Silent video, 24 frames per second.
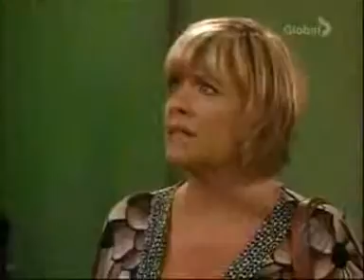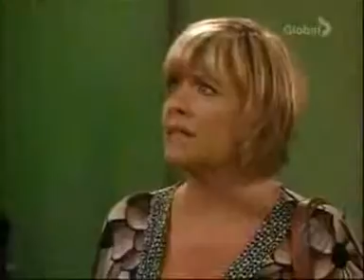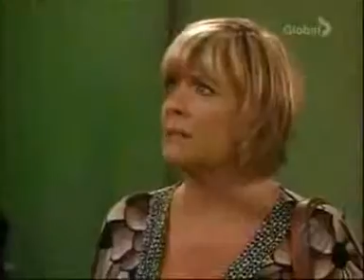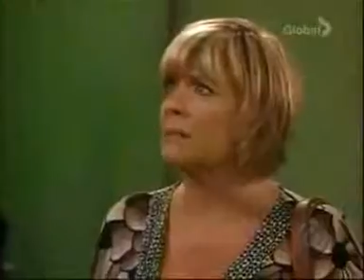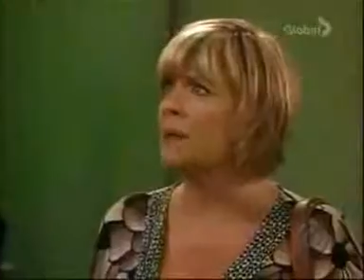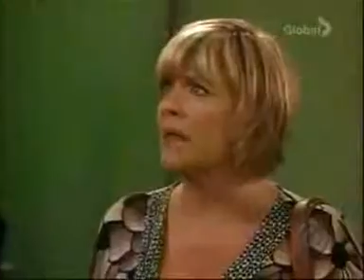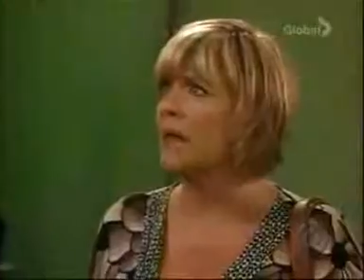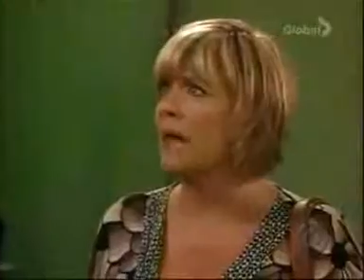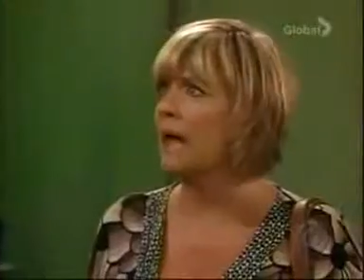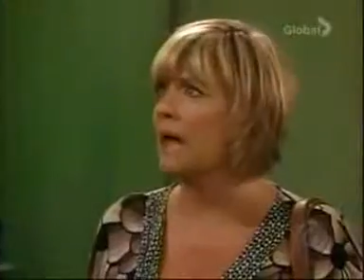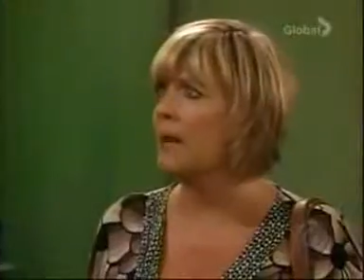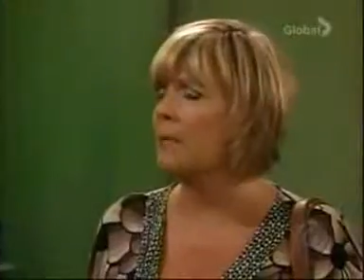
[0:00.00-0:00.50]
But not the
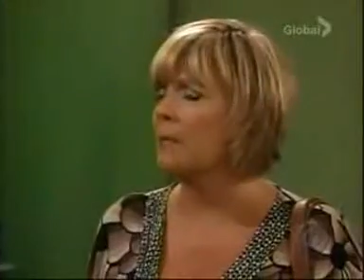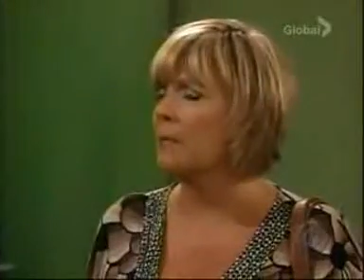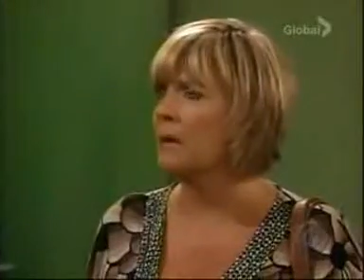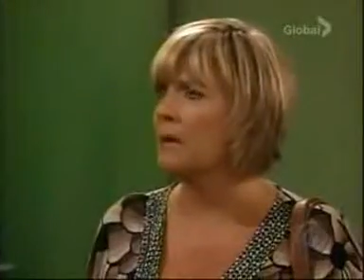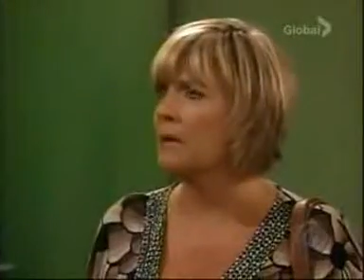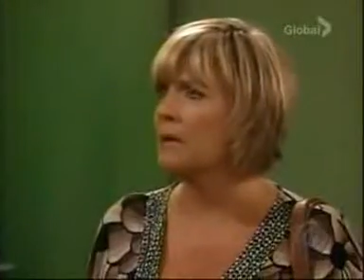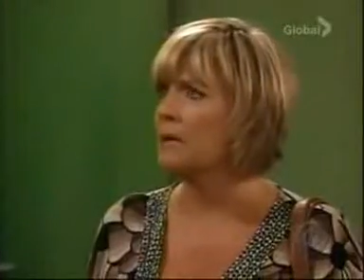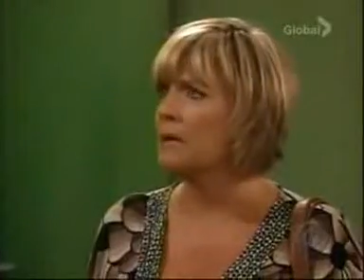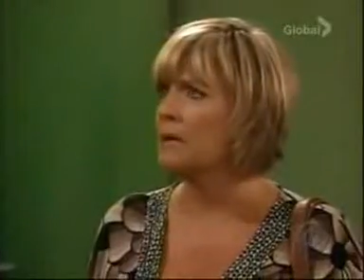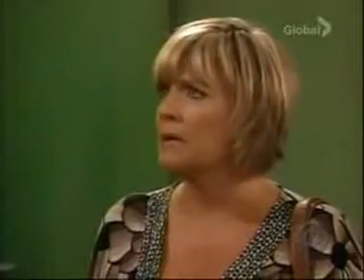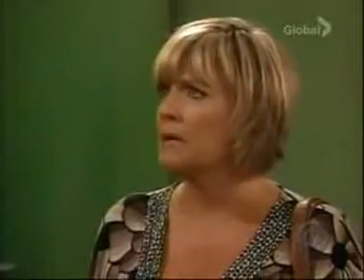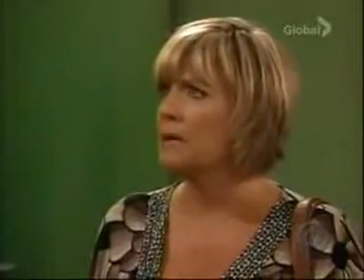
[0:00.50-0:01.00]
blame.
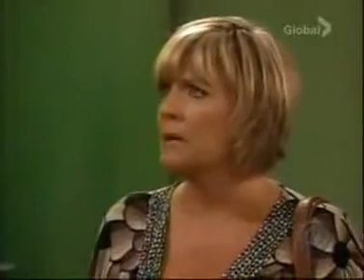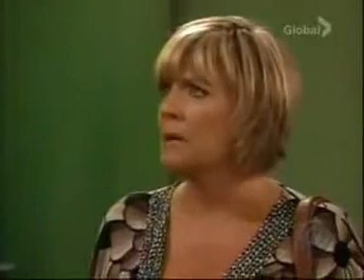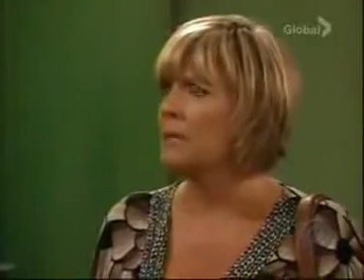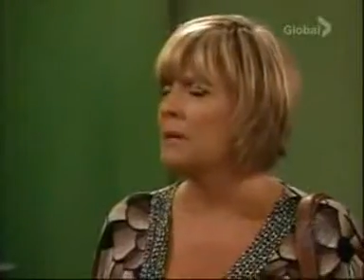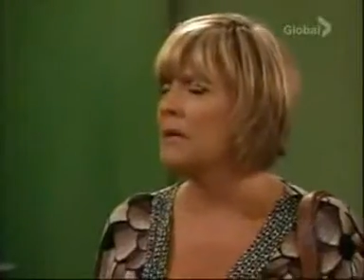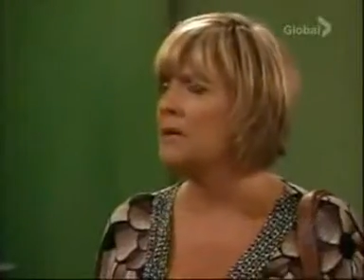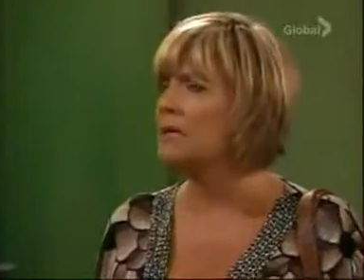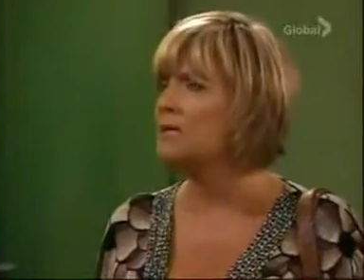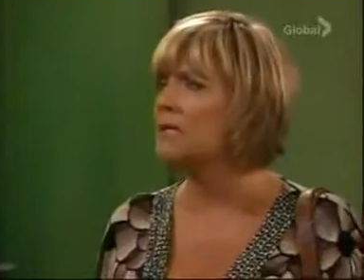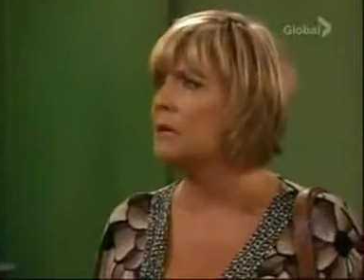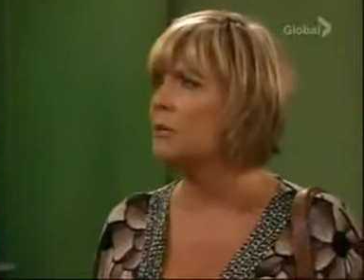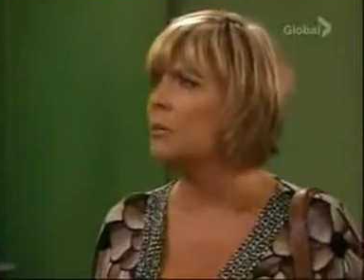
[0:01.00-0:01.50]

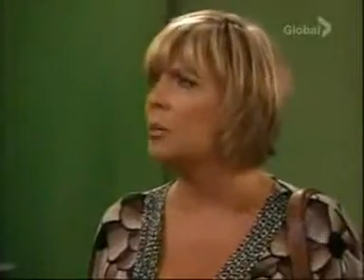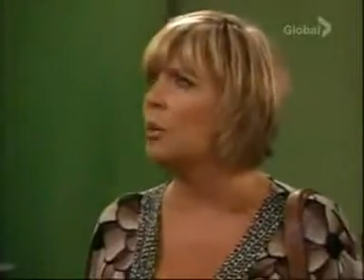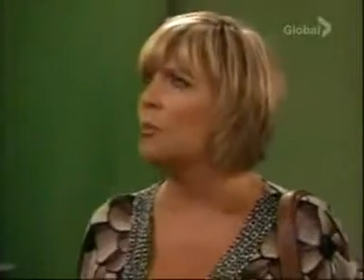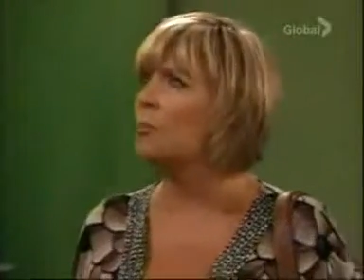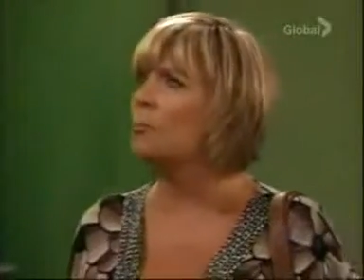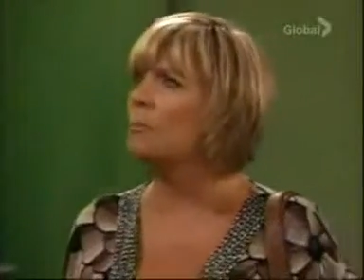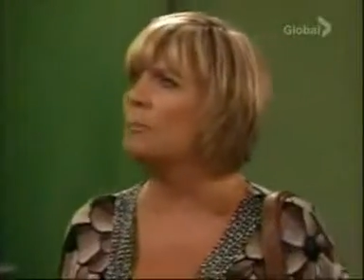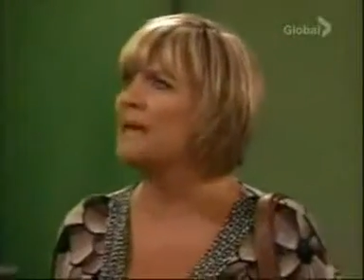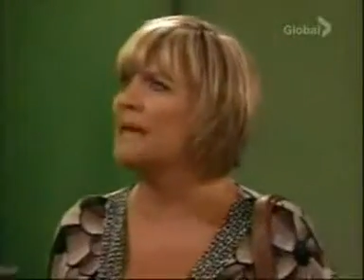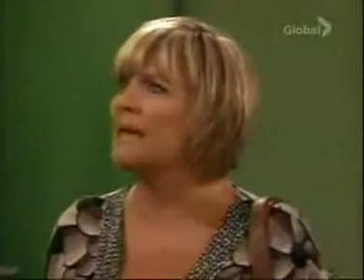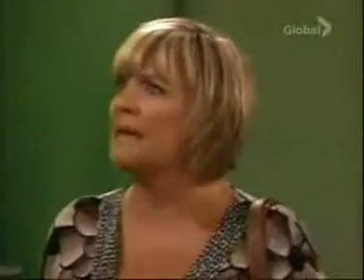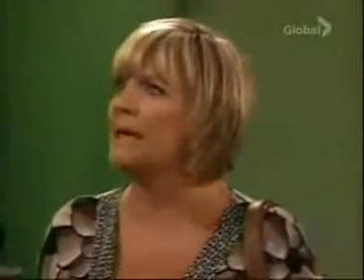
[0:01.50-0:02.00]
Because there
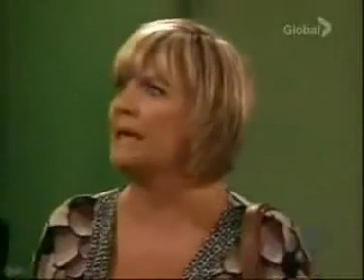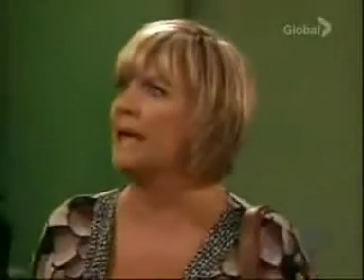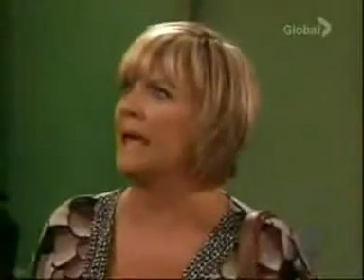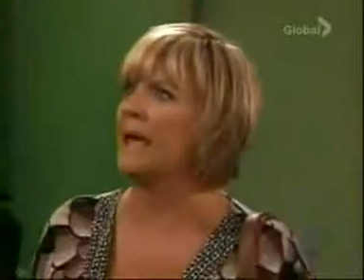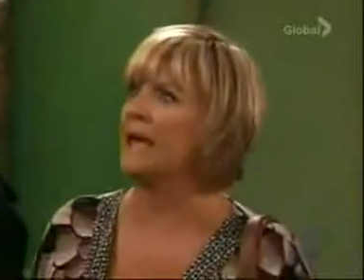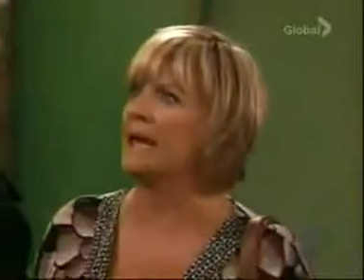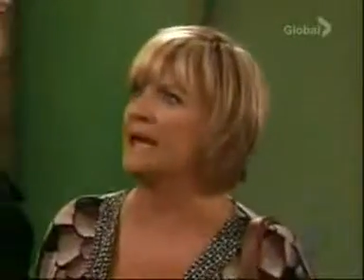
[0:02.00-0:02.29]
won't be